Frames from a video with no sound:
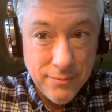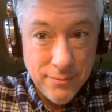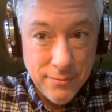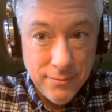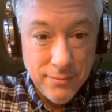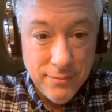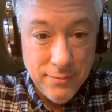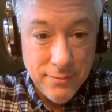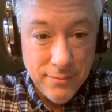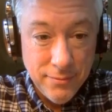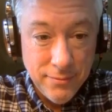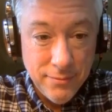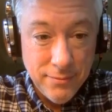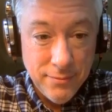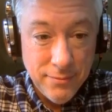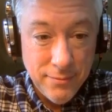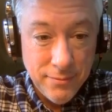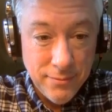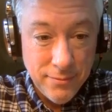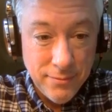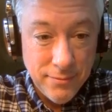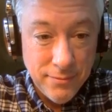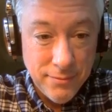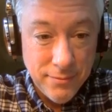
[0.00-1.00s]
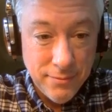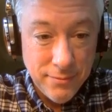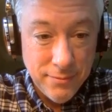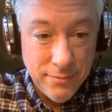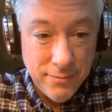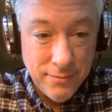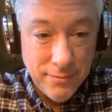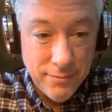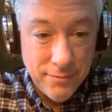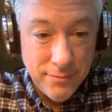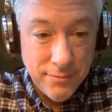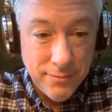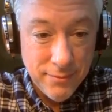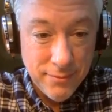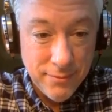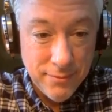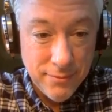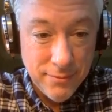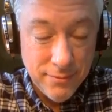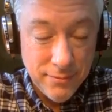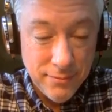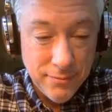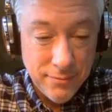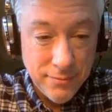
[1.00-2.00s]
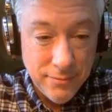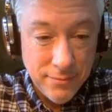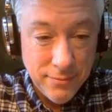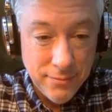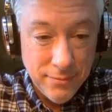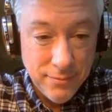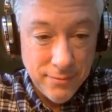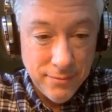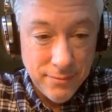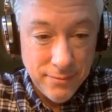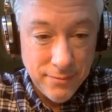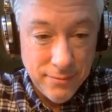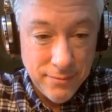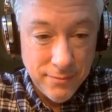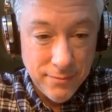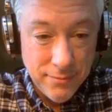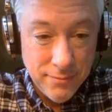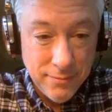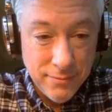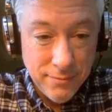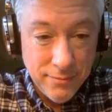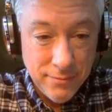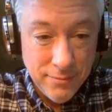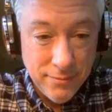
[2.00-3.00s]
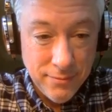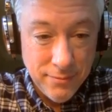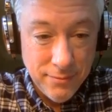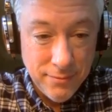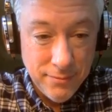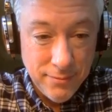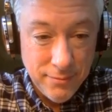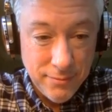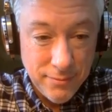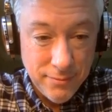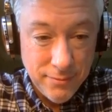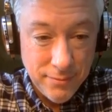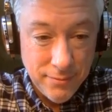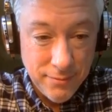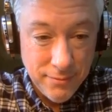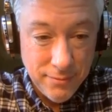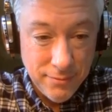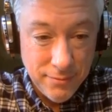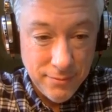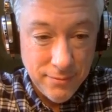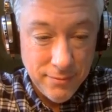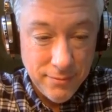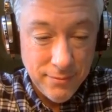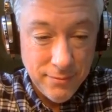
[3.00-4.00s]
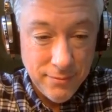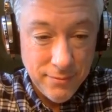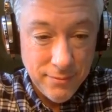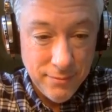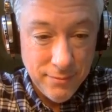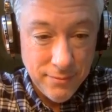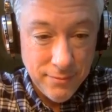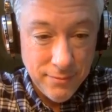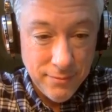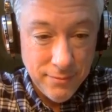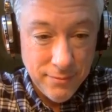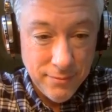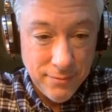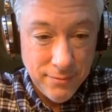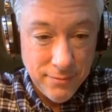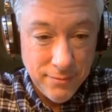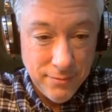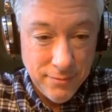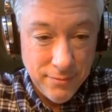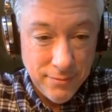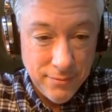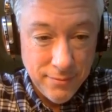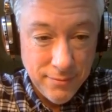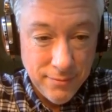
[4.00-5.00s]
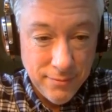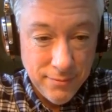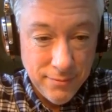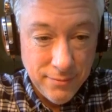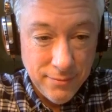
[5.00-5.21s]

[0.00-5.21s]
[no speech]